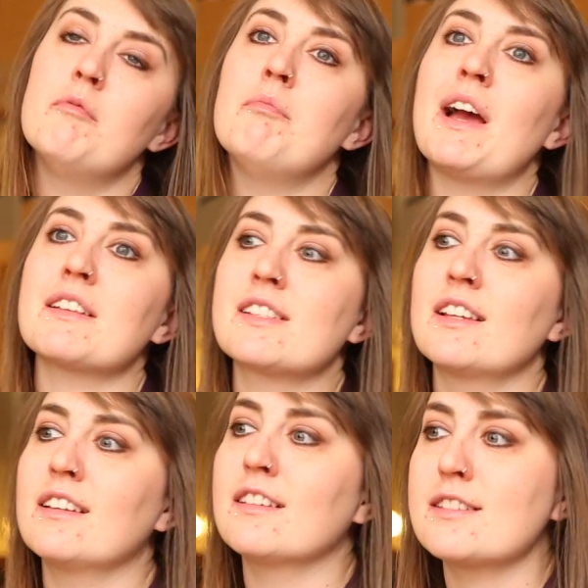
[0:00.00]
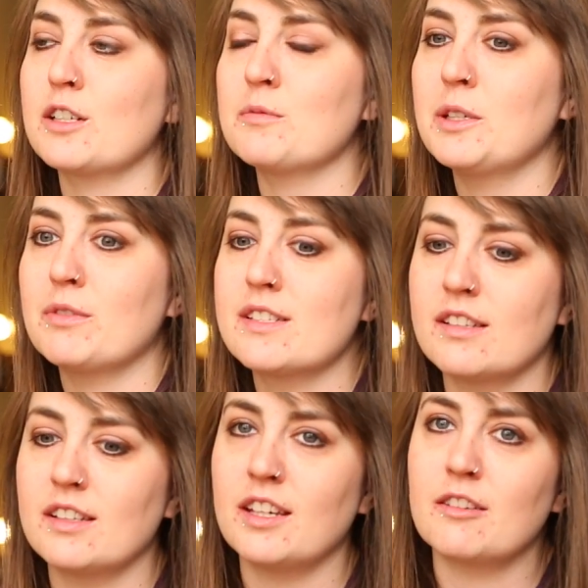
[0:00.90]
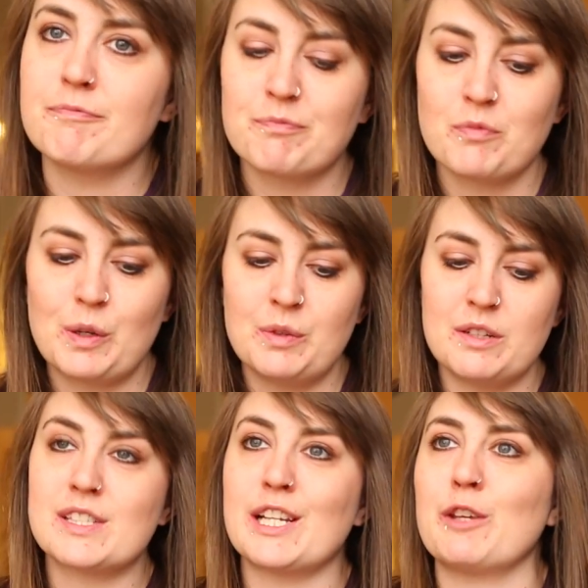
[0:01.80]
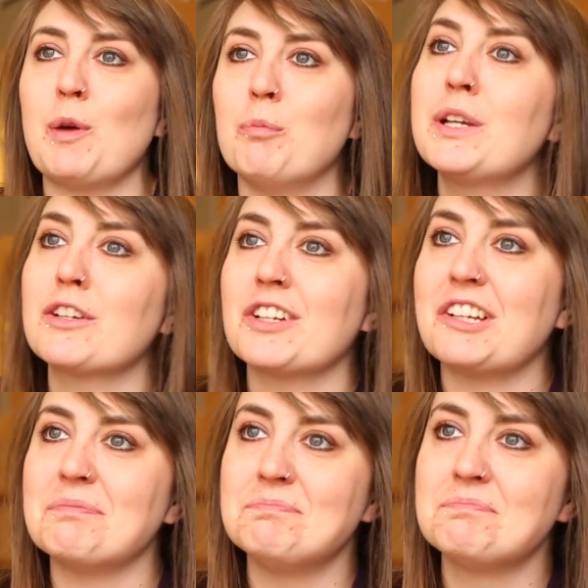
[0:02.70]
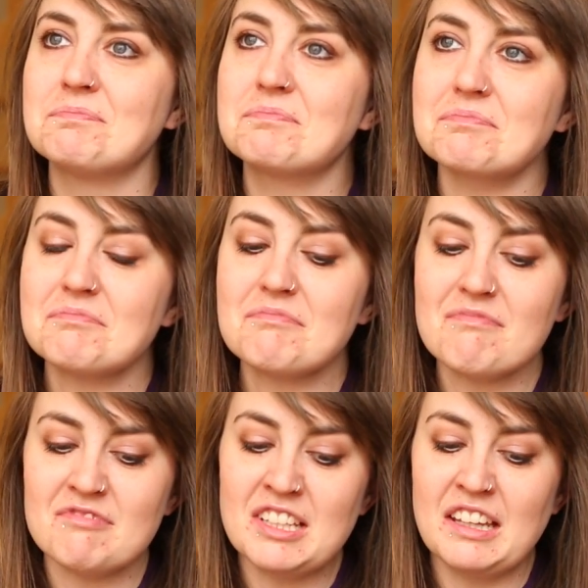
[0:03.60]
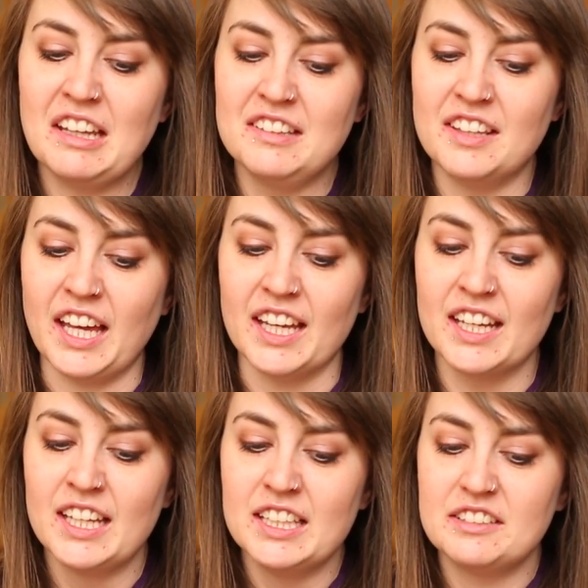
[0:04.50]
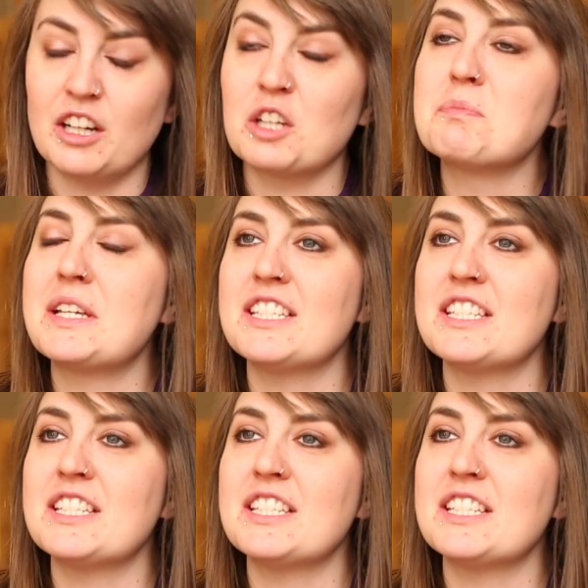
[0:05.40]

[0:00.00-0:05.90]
Matt said in a sermon recently, when he was talking about Miriam, that God may